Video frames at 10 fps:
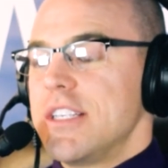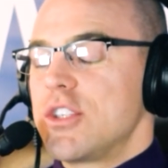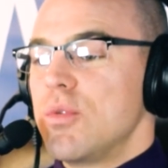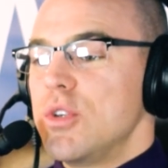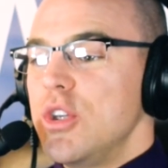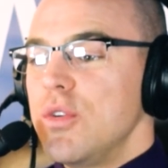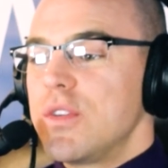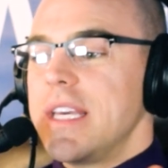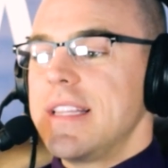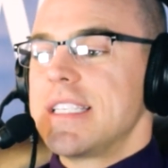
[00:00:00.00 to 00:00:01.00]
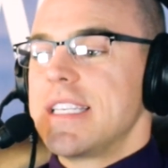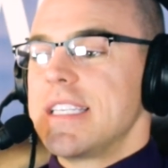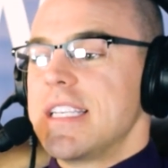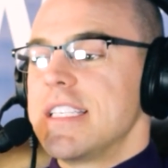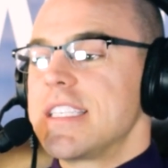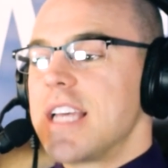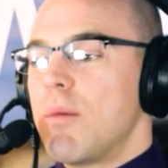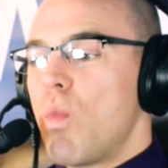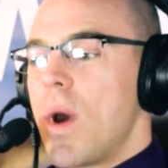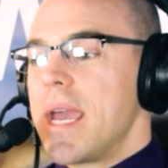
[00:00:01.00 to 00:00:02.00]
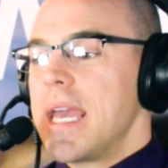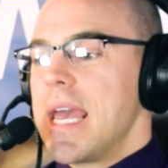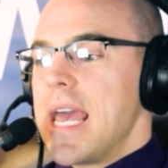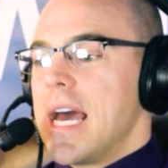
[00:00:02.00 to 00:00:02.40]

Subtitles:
And so do you think this is in some way,